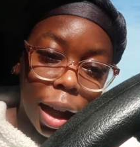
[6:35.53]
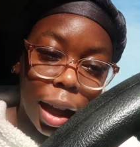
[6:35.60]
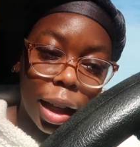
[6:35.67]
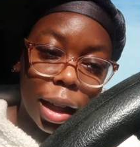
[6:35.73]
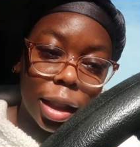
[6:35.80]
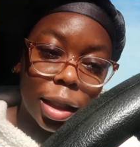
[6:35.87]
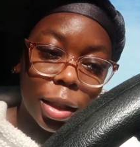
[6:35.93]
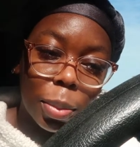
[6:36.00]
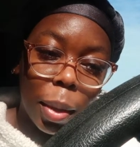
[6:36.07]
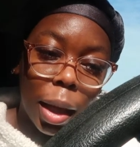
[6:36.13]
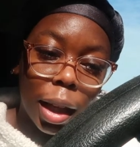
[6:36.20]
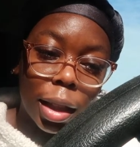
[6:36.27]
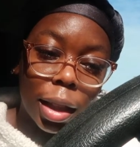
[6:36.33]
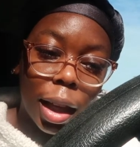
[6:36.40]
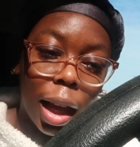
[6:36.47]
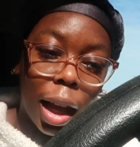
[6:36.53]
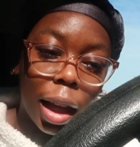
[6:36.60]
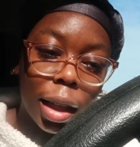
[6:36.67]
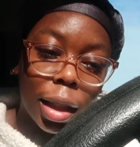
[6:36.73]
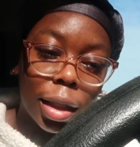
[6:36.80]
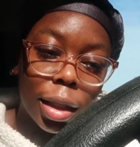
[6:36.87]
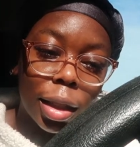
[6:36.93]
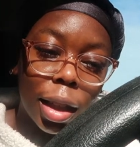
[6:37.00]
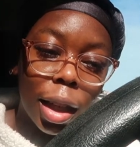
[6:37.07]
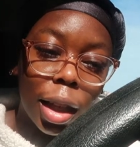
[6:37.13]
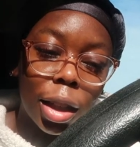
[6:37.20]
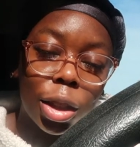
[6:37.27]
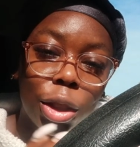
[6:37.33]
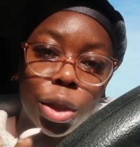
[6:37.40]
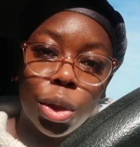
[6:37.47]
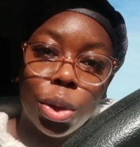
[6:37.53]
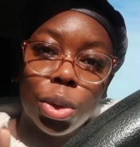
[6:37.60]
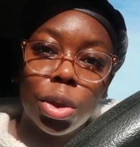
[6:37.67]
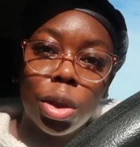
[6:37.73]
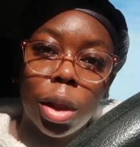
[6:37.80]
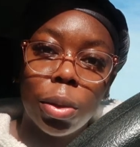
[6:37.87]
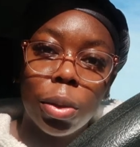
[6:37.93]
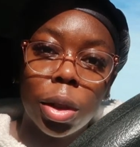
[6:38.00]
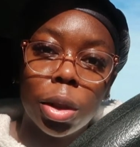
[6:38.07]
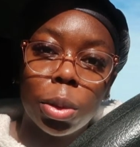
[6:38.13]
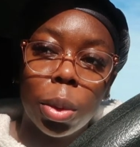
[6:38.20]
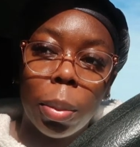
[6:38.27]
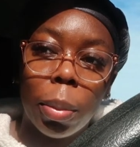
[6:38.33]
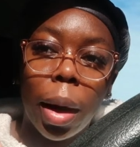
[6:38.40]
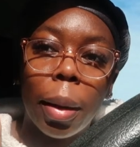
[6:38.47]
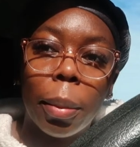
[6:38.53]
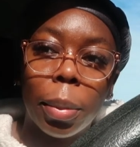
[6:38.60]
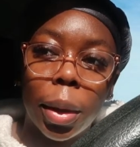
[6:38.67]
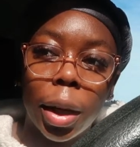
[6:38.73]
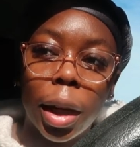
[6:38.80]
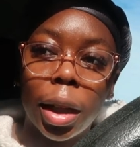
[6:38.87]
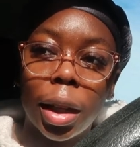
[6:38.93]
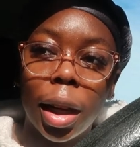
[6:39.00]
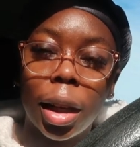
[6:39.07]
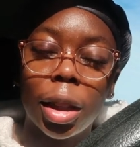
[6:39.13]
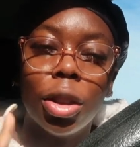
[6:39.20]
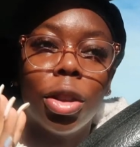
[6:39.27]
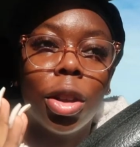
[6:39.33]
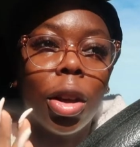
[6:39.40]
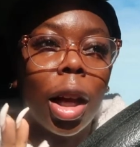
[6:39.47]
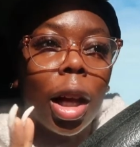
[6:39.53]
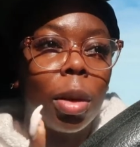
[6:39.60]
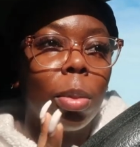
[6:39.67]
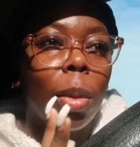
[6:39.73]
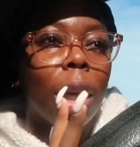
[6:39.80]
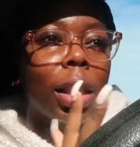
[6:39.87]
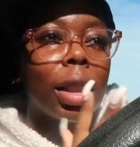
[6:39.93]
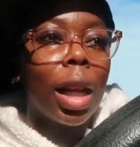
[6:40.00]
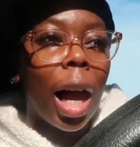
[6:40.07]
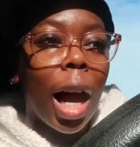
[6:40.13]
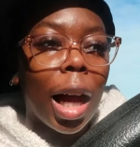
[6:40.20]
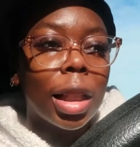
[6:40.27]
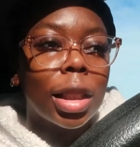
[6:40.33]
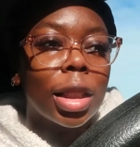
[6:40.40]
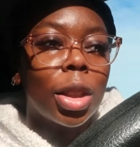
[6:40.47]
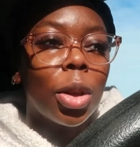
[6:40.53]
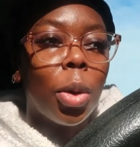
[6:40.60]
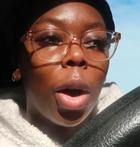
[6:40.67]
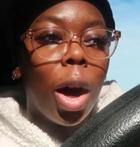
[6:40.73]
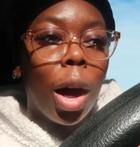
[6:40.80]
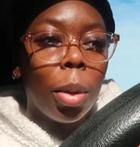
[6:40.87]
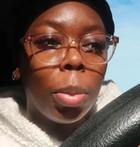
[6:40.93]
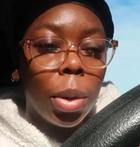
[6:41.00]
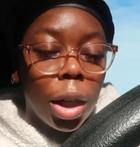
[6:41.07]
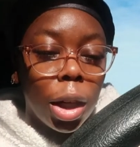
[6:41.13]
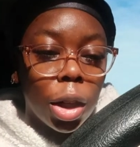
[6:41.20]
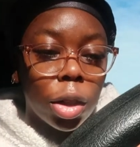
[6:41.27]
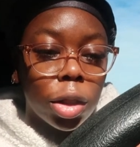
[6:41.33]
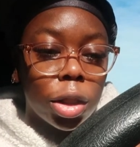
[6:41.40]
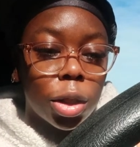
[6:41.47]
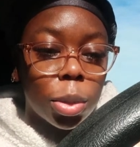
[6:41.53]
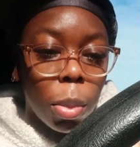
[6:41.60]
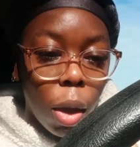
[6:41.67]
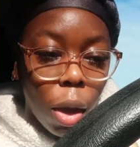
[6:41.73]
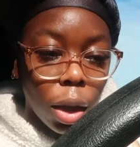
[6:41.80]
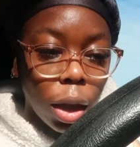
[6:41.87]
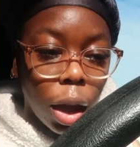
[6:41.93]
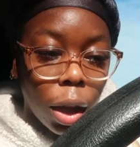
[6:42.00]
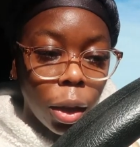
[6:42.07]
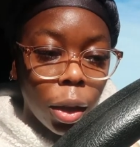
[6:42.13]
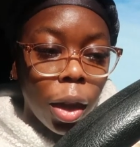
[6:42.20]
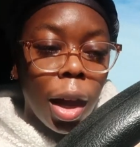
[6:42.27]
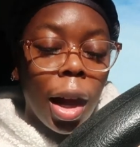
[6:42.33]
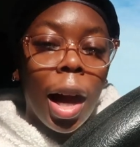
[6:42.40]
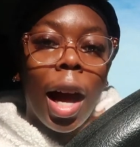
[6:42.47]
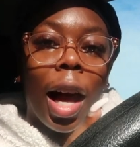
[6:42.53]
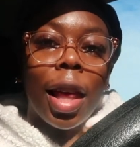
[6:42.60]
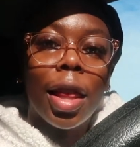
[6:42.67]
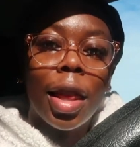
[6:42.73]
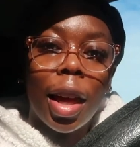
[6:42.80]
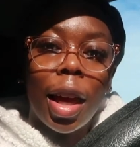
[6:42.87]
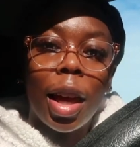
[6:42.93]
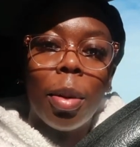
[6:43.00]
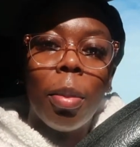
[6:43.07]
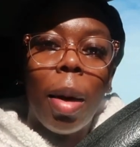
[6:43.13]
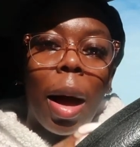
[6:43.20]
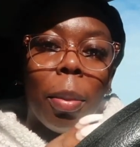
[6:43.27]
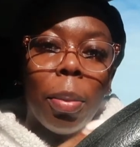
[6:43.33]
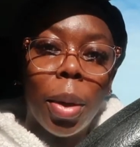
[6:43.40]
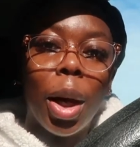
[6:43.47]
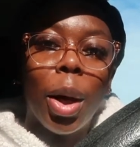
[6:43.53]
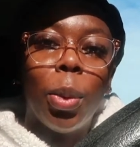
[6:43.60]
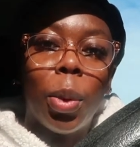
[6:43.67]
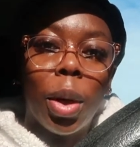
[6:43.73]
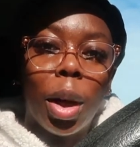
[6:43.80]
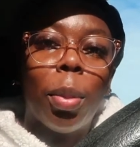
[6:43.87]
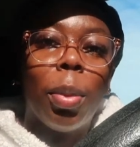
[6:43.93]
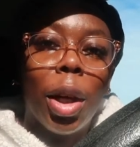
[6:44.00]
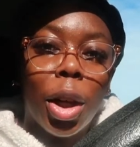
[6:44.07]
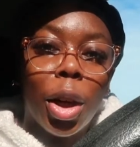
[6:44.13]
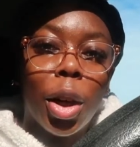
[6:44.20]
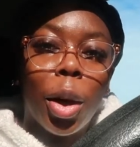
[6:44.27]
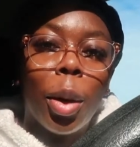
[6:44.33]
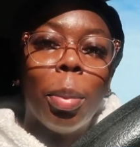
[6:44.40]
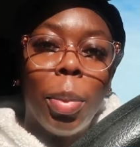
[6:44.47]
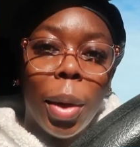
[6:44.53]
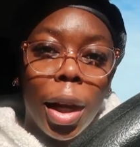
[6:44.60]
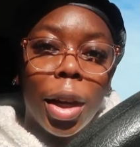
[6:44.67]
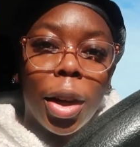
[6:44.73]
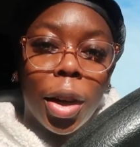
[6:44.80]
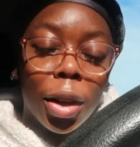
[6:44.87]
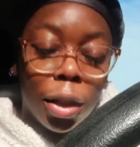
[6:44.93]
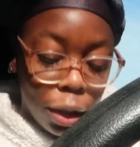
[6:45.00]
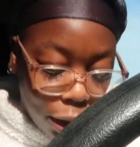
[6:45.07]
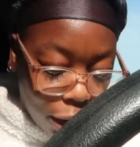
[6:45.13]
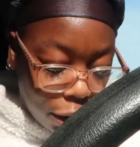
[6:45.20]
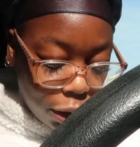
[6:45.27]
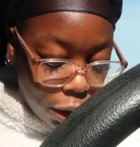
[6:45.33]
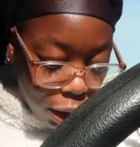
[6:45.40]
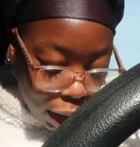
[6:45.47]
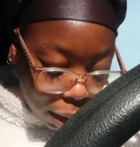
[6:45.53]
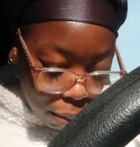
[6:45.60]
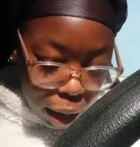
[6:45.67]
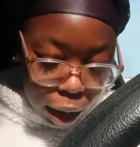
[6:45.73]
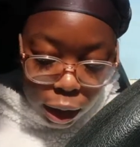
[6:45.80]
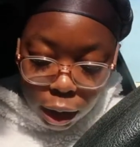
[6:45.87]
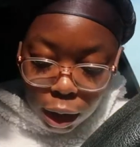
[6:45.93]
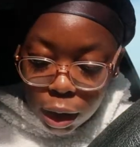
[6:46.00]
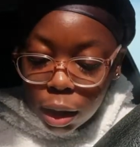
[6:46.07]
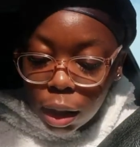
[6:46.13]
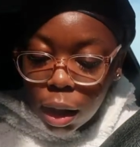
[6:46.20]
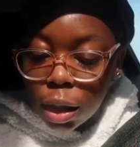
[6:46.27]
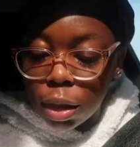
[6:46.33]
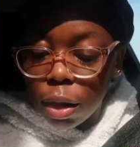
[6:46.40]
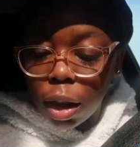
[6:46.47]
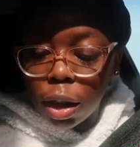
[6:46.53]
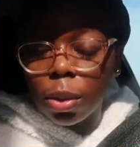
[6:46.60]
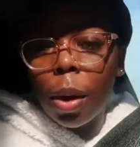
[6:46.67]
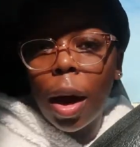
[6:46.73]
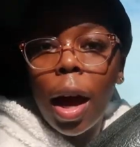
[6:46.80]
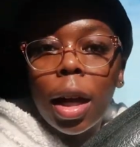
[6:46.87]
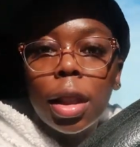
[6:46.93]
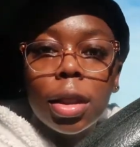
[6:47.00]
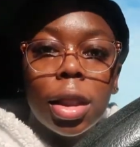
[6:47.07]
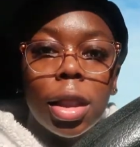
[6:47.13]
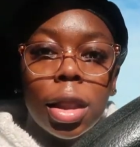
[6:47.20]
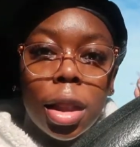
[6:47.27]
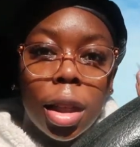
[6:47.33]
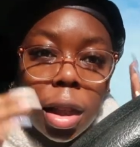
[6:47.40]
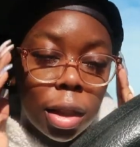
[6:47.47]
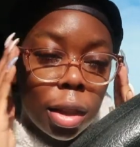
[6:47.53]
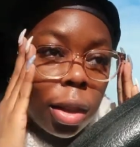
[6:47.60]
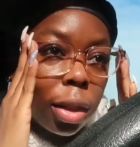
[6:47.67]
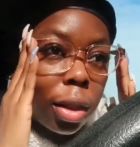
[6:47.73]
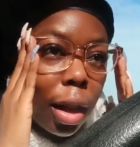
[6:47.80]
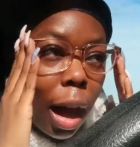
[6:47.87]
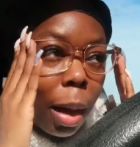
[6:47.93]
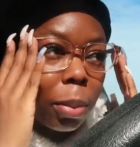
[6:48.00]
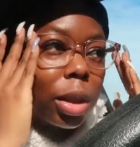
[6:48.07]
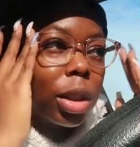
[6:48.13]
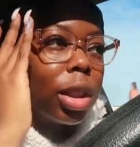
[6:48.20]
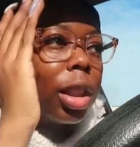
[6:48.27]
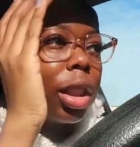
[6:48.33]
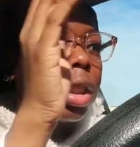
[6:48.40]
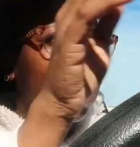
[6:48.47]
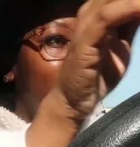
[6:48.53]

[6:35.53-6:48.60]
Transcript: and expect like a huge difference with my butt. Like, you know, like my thighs appeared smaller, then my butt would appear bigger. You know, you get my logistics. So that's why I actually did the thigh machine